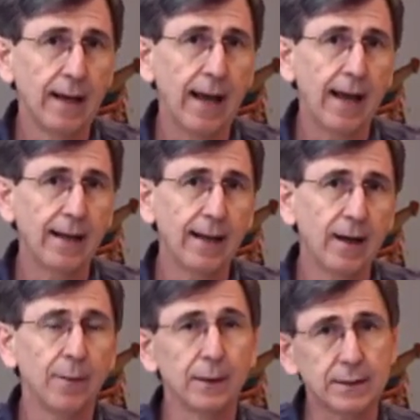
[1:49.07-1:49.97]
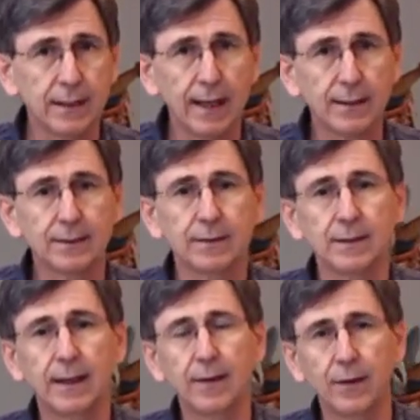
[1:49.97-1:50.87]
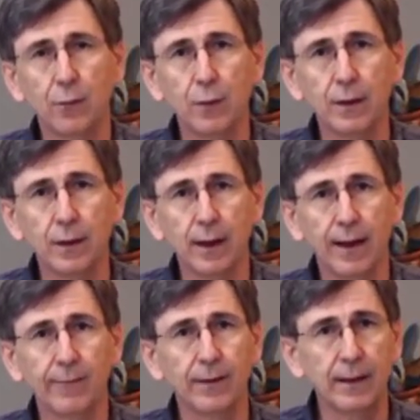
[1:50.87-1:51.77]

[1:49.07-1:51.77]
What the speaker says: And now I'm excited to say that we have